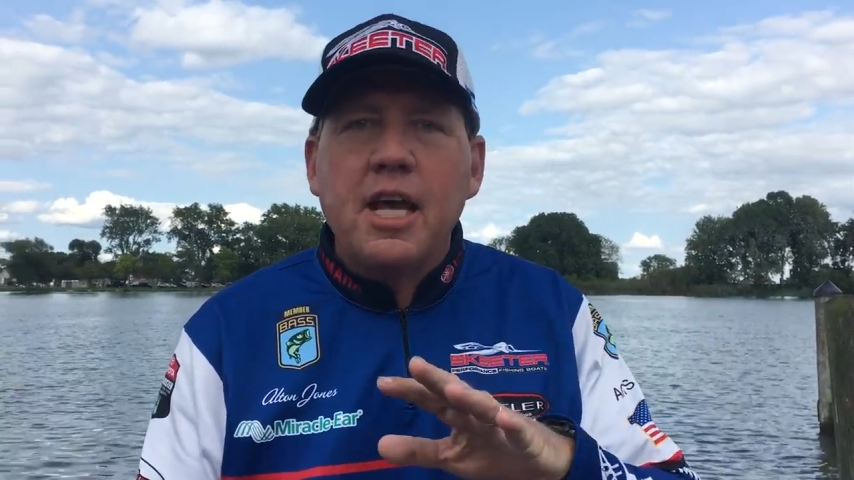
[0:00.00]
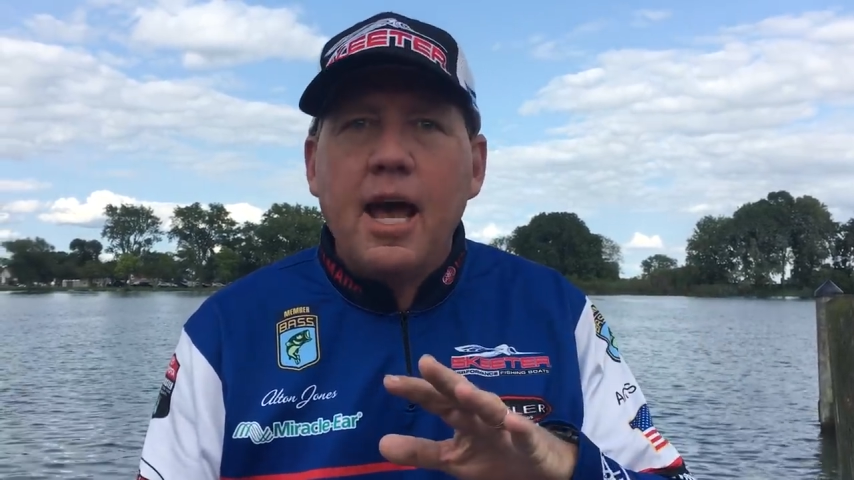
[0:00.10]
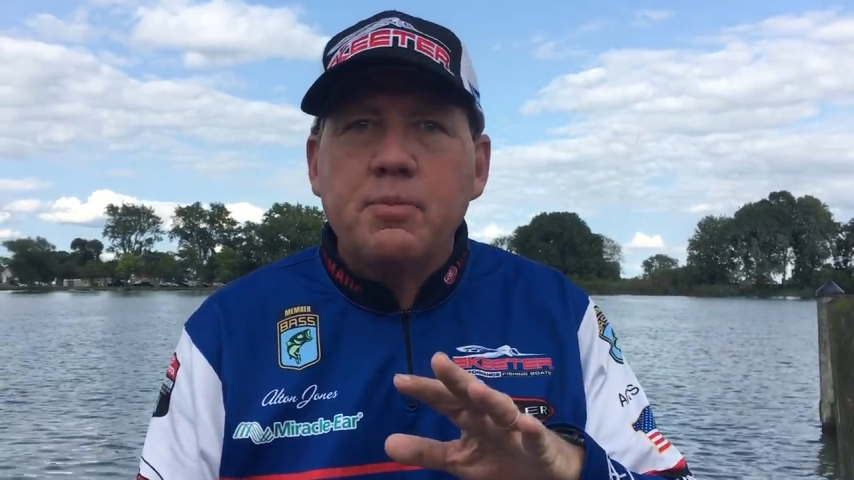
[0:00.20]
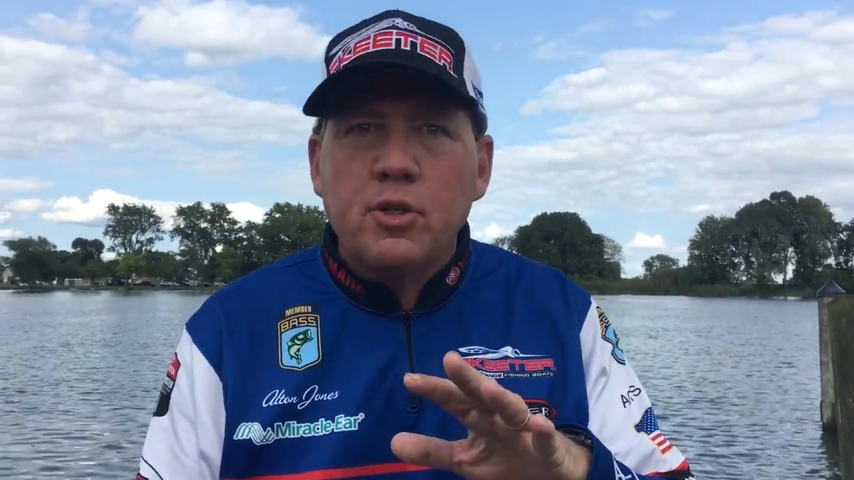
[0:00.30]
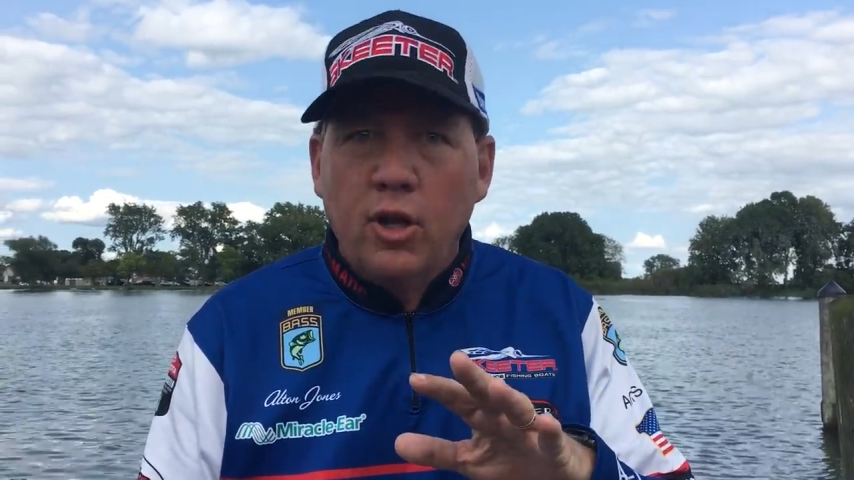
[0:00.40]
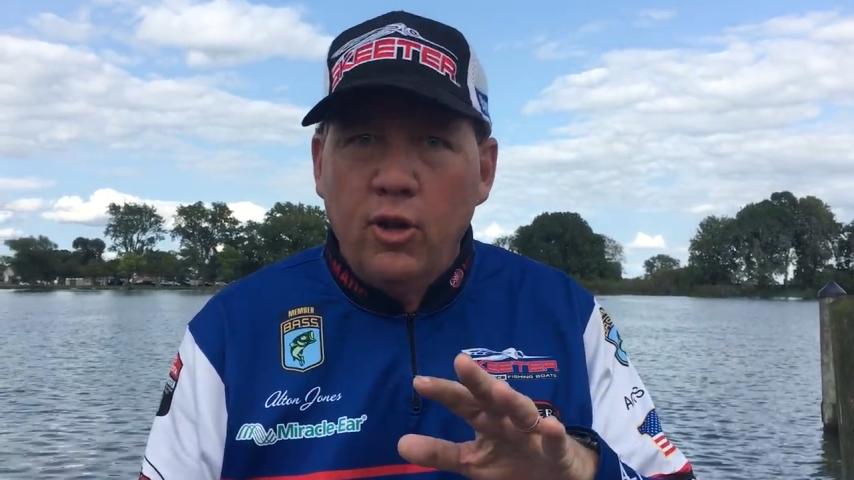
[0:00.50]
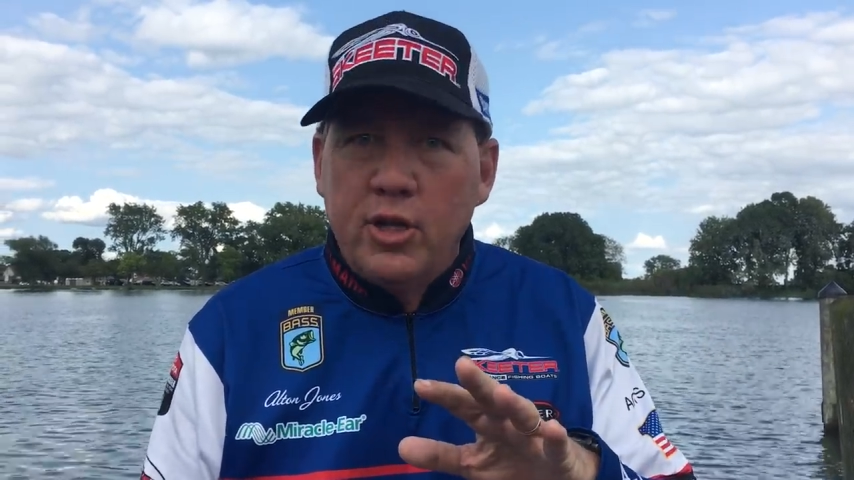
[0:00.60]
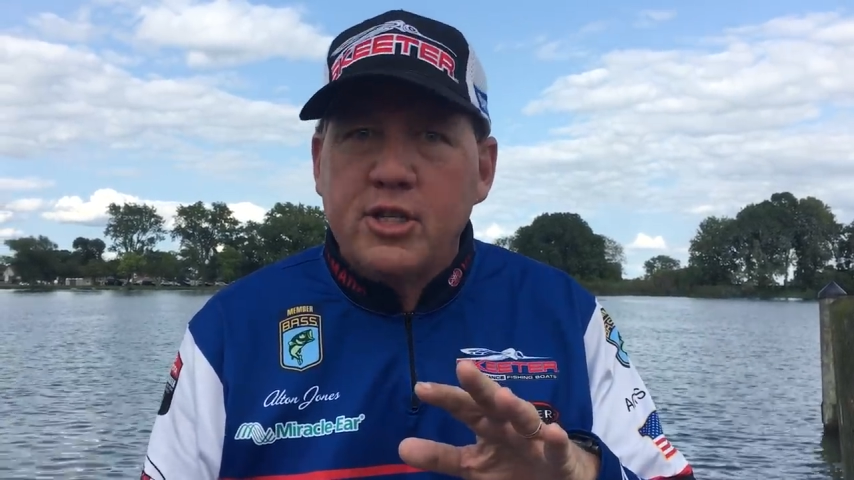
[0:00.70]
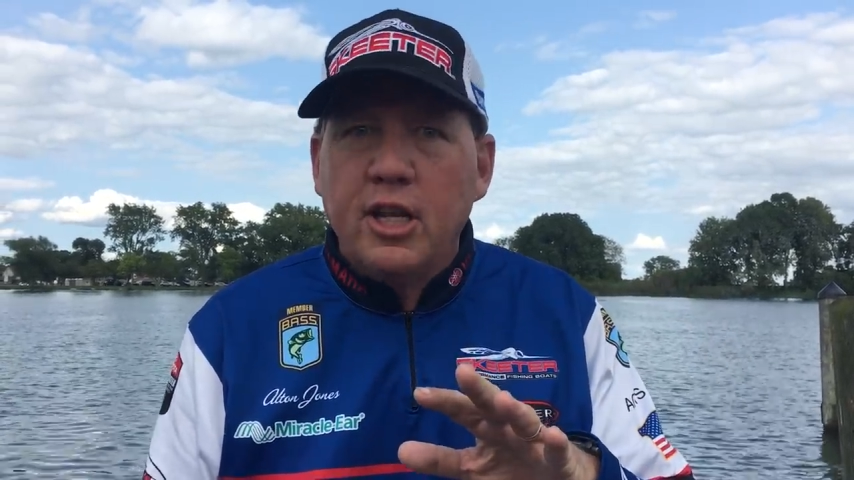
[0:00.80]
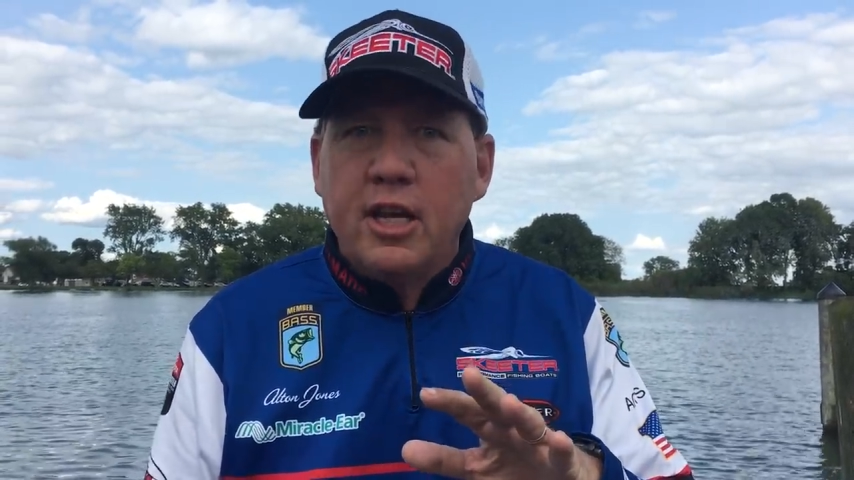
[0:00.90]

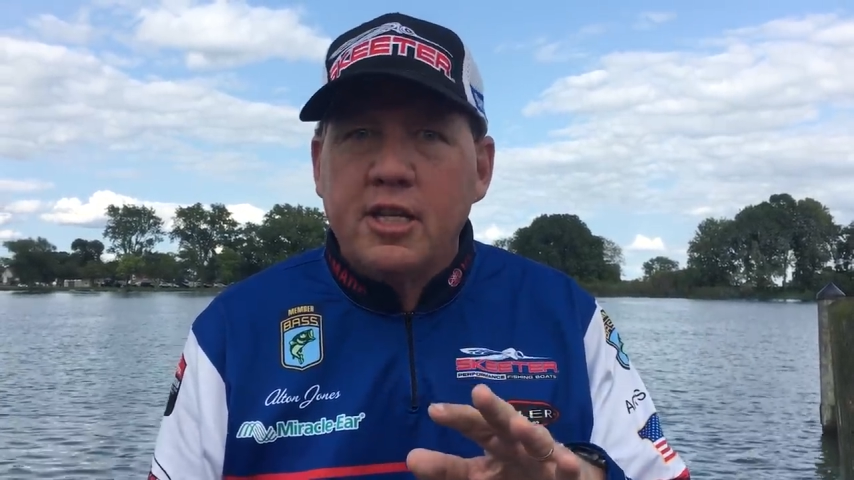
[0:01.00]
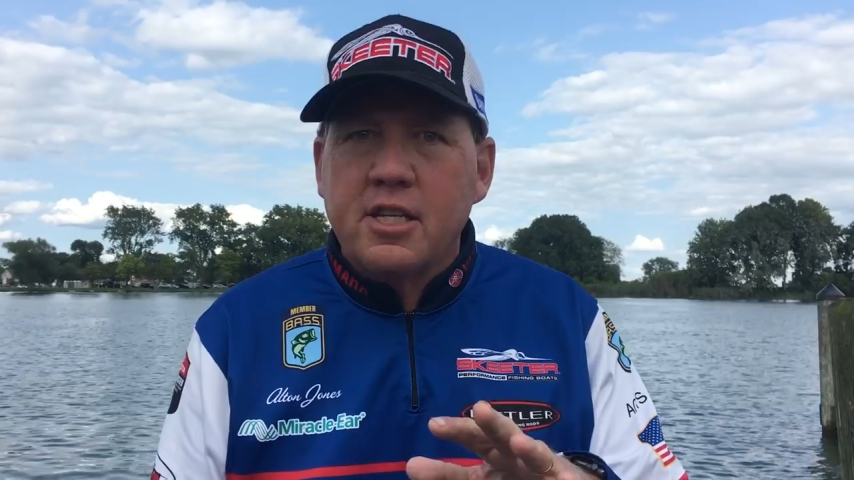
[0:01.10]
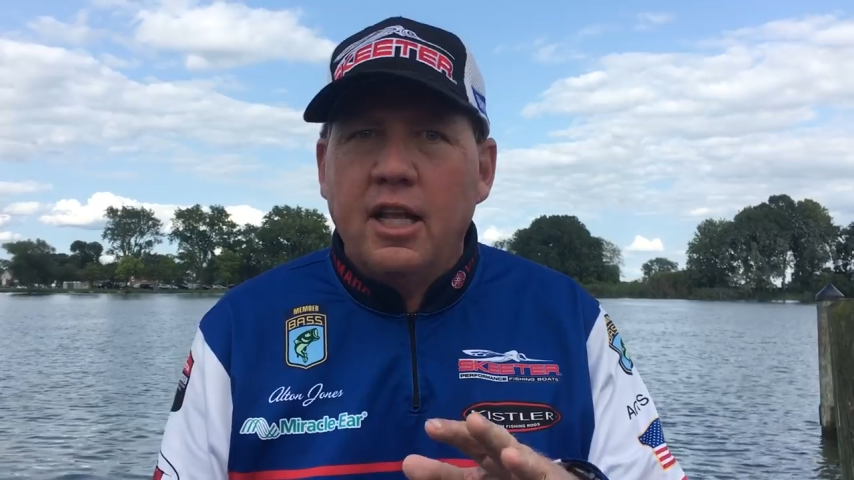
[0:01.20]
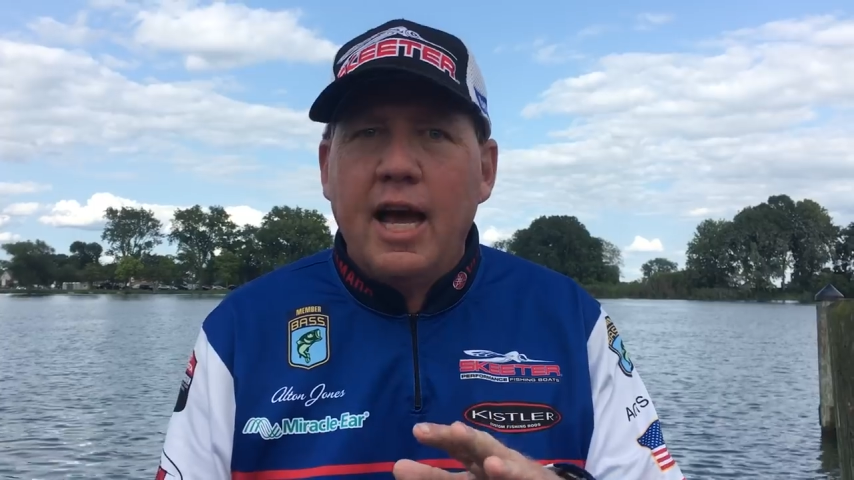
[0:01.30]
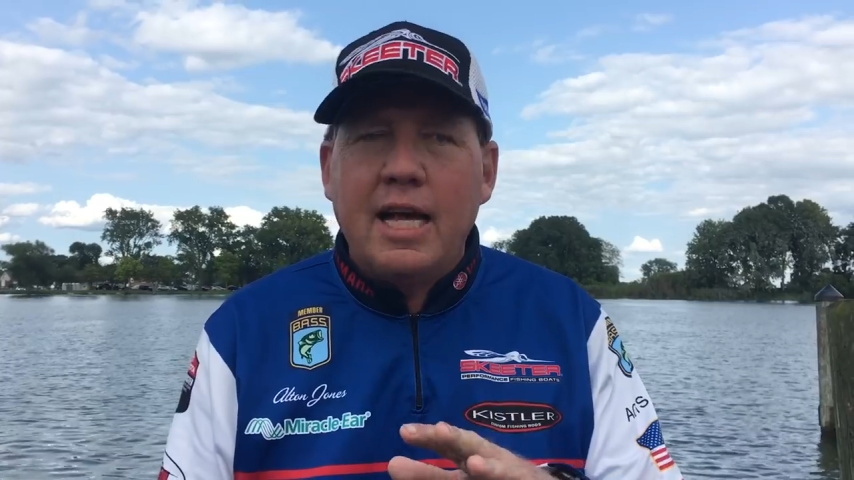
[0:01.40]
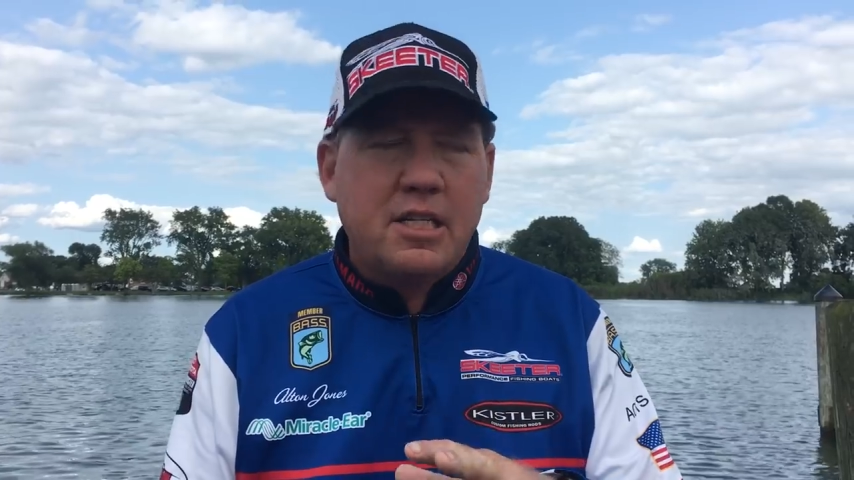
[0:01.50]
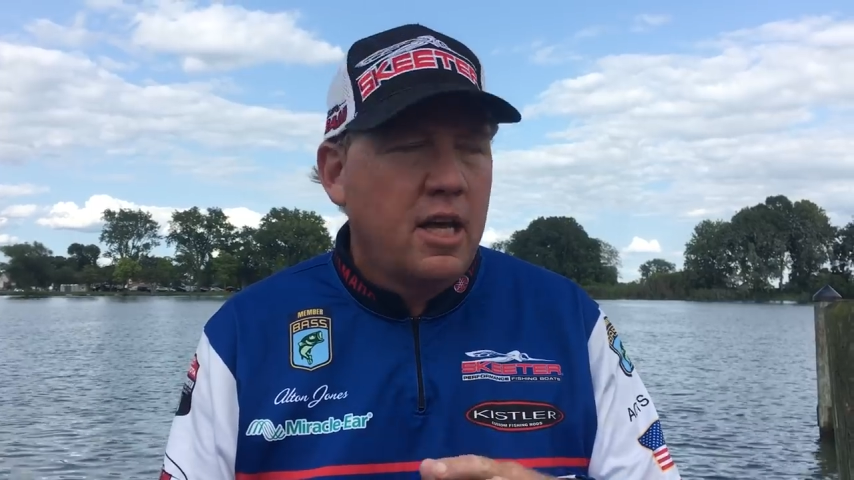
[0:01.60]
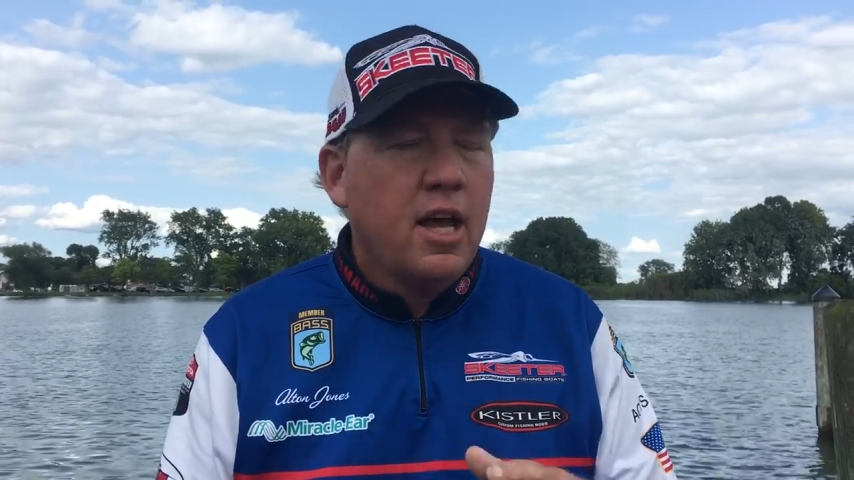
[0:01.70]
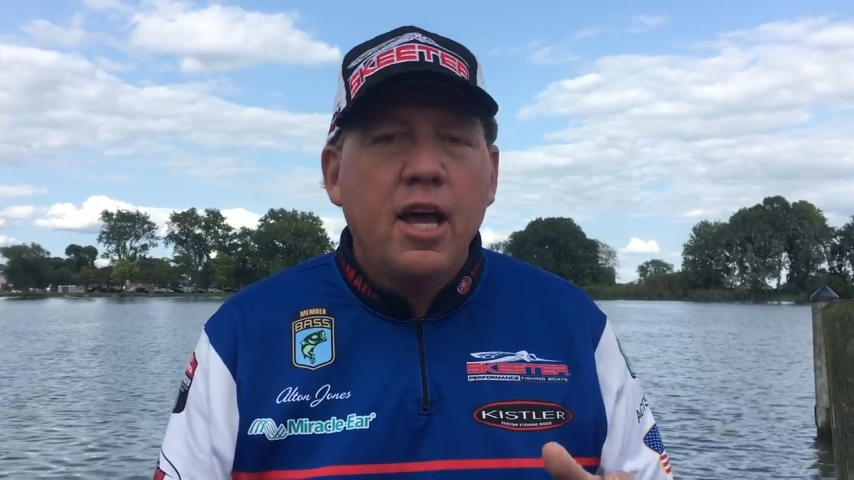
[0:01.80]
absolutely slick as glass,